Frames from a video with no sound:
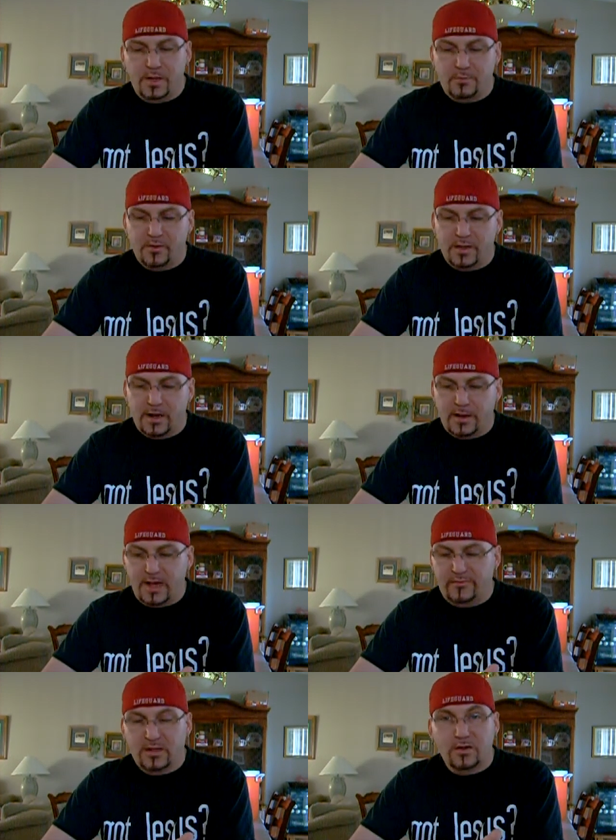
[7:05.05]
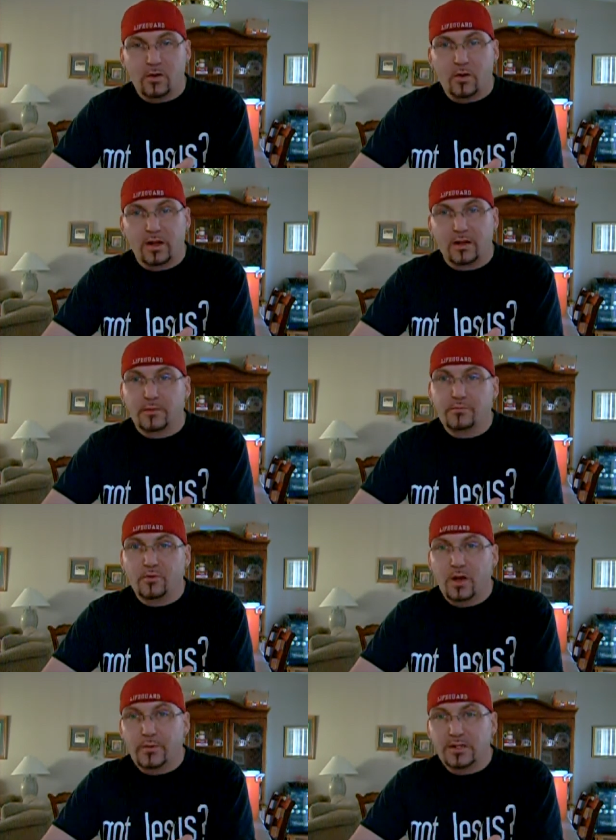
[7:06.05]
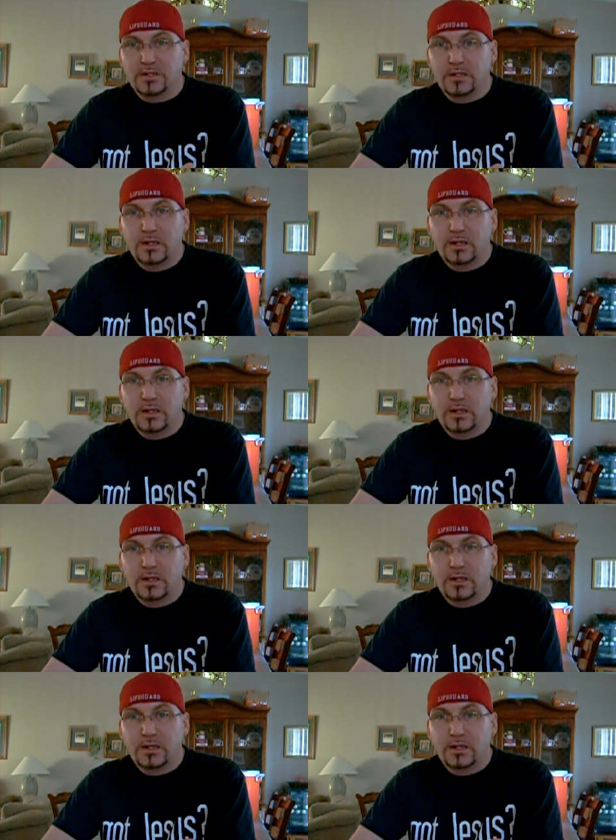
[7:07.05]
people that are having to go on unemployment,